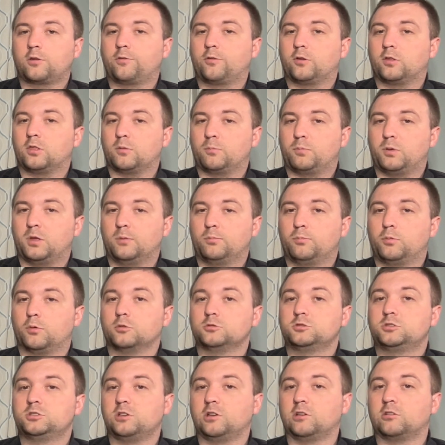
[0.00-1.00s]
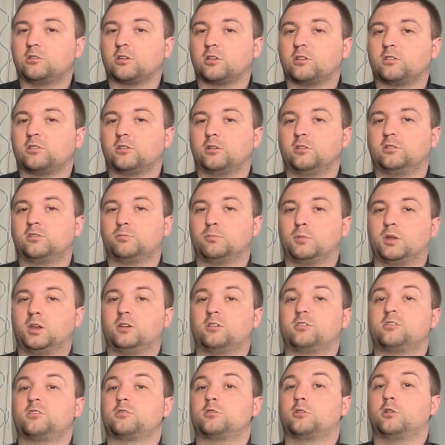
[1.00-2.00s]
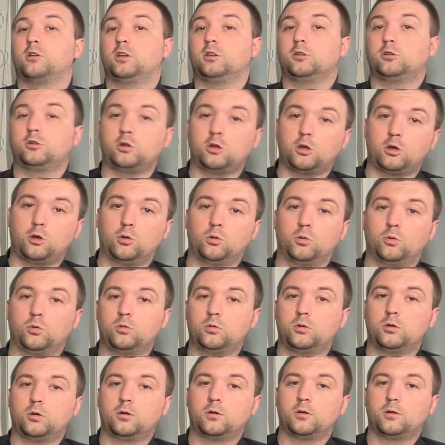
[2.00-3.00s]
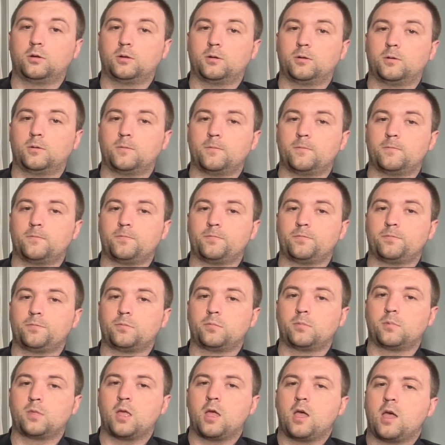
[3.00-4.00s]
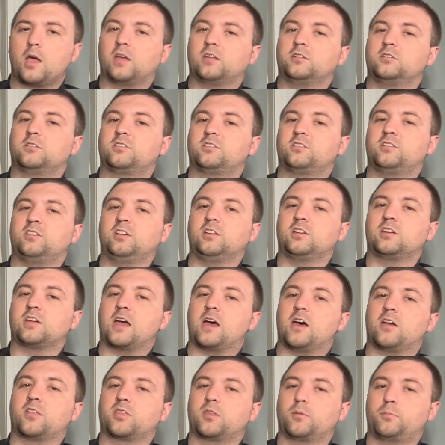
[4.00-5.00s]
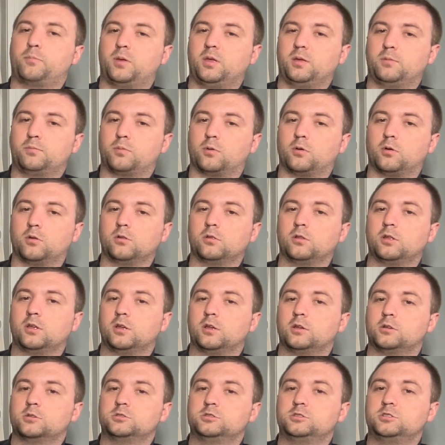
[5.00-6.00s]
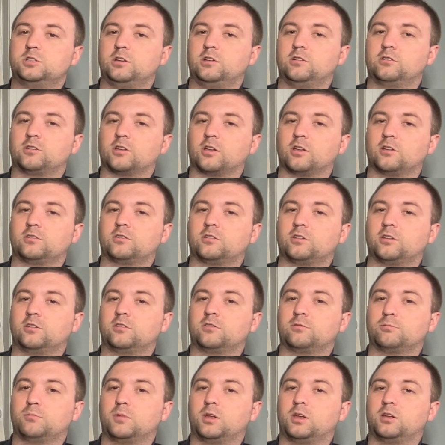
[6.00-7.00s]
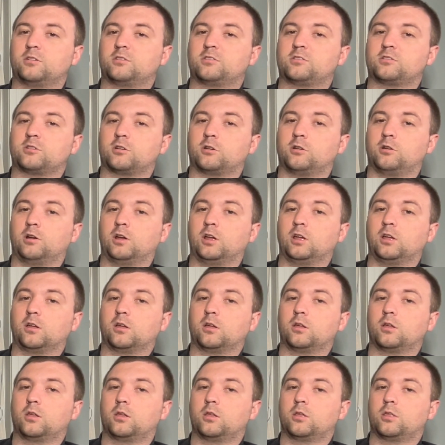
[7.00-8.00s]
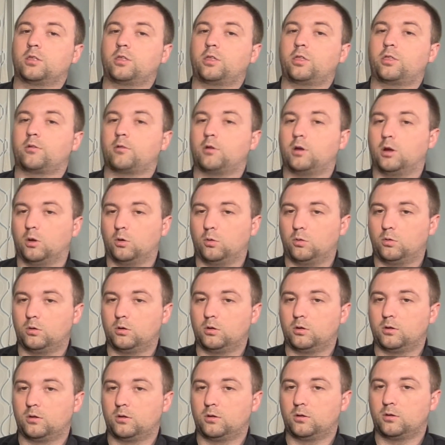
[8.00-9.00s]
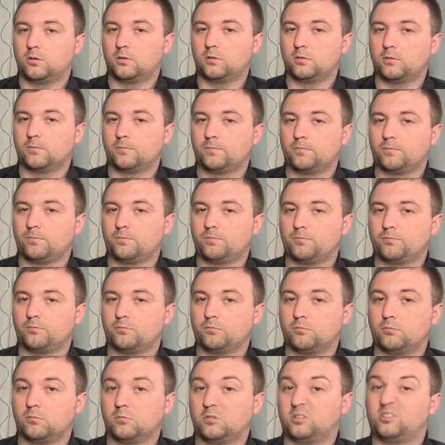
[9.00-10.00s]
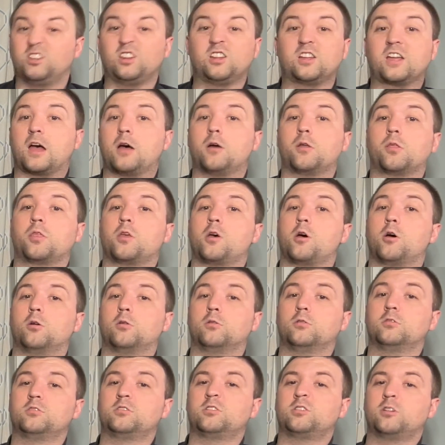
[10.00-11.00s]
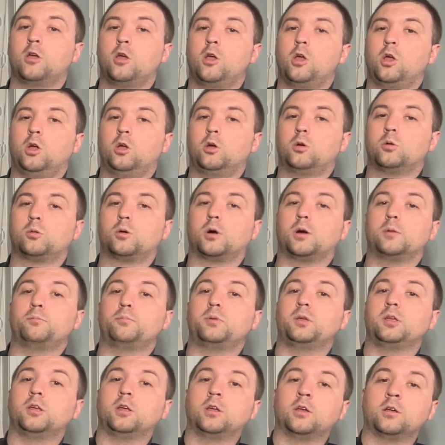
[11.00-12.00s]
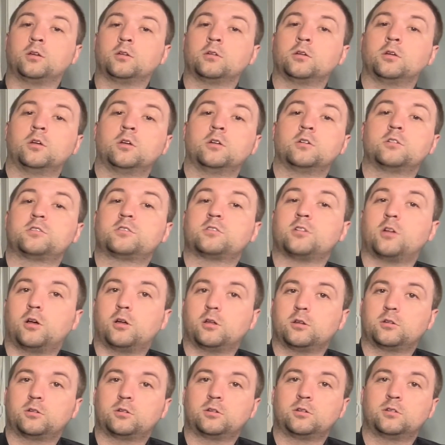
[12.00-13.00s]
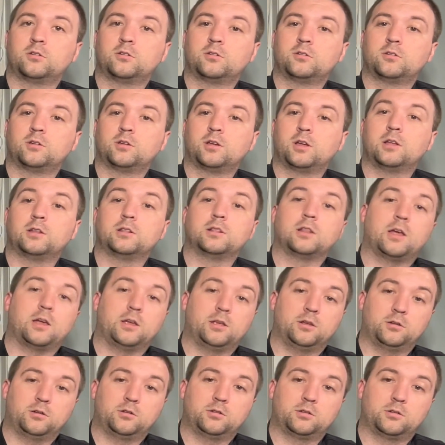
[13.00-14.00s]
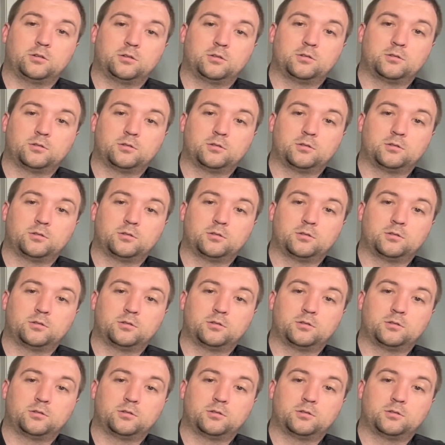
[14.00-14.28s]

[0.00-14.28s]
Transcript: for the people Jesus is ministering to and seek out the people Jesus is ministering through. Seek out those who are being salt and light.